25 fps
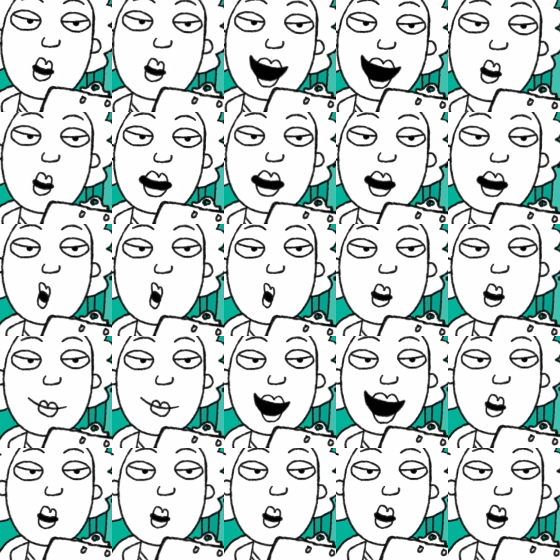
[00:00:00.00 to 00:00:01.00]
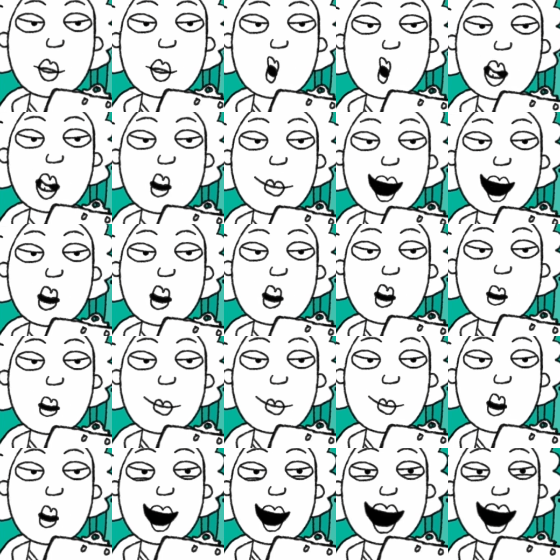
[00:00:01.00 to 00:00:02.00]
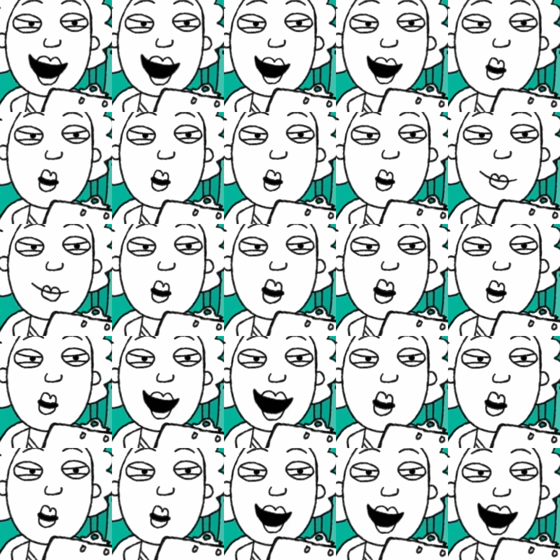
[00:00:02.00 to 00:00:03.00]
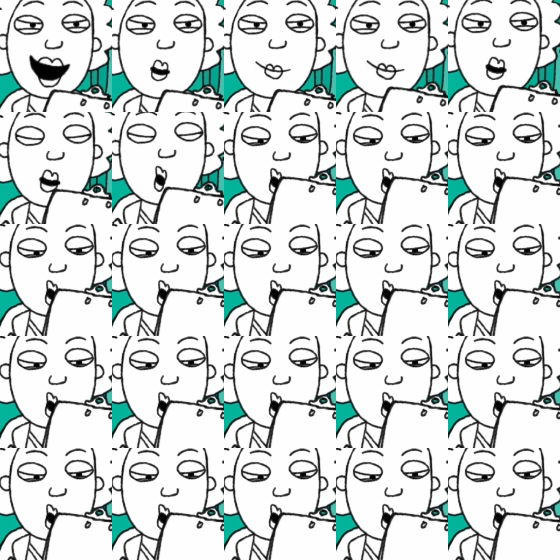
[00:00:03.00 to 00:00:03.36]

Carry on, Mr. Fullerman. Just pretend I'm